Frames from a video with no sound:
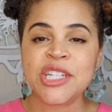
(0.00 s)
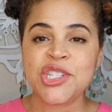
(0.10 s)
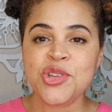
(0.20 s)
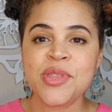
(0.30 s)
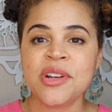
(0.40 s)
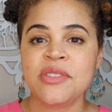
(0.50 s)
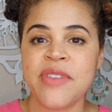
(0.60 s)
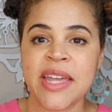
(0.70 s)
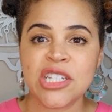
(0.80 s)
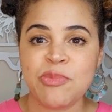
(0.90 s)
to their
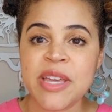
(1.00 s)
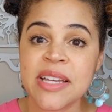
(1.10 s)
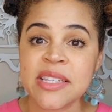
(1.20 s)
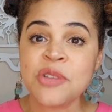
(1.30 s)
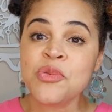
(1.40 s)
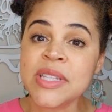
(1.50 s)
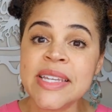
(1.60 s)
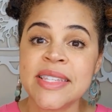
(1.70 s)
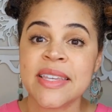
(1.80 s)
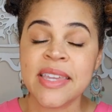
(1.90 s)
advantage because it
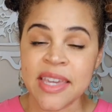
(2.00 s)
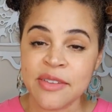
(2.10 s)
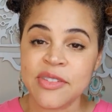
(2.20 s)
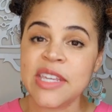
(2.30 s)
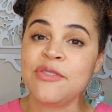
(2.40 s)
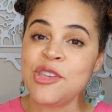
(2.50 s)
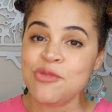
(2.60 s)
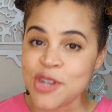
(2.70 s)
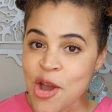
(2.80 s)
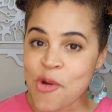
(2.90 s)
really is a gift if
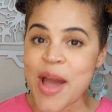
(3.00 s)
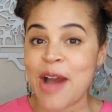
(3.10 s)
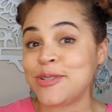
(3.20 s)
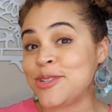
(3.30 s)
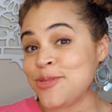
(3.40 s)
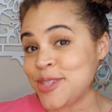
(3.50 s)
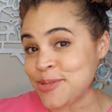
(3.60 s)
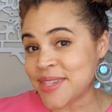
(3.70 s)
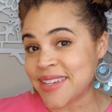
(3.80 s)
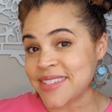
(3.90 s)
you know how to
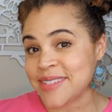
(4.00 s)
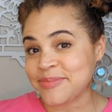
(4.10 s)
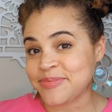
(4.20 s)
use it.